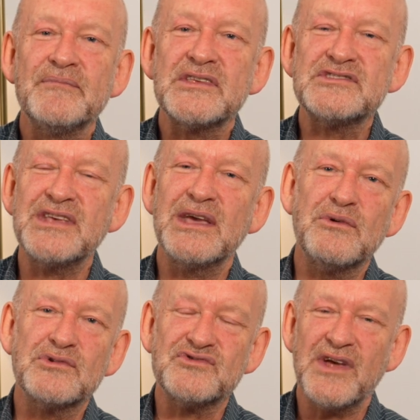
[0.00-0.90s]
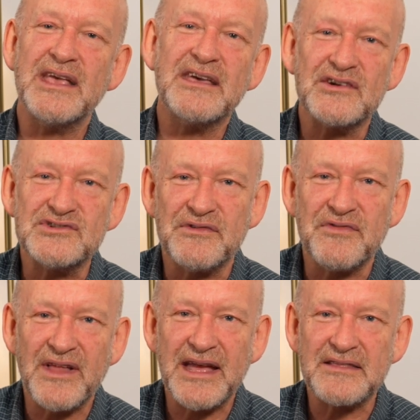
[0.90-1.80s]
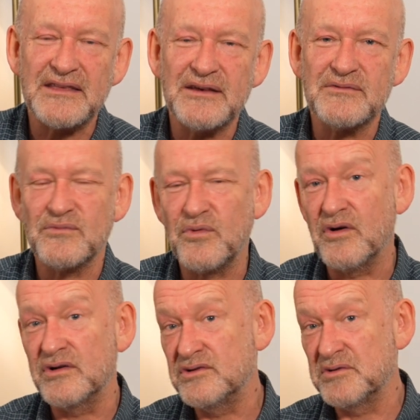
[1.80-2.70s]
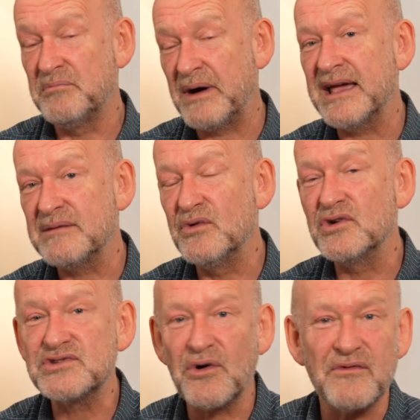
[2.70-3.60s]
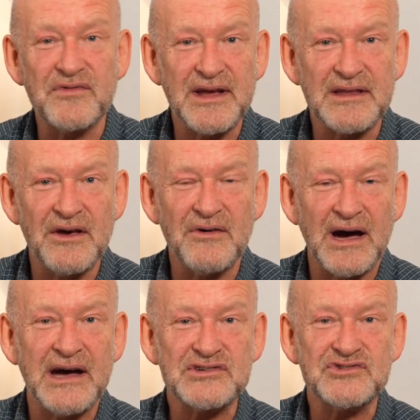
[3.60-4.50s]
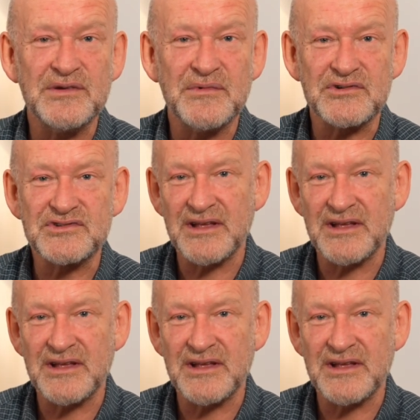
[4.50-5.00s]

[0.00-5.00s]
sales records reflect that what you're buying most of right now are streamers,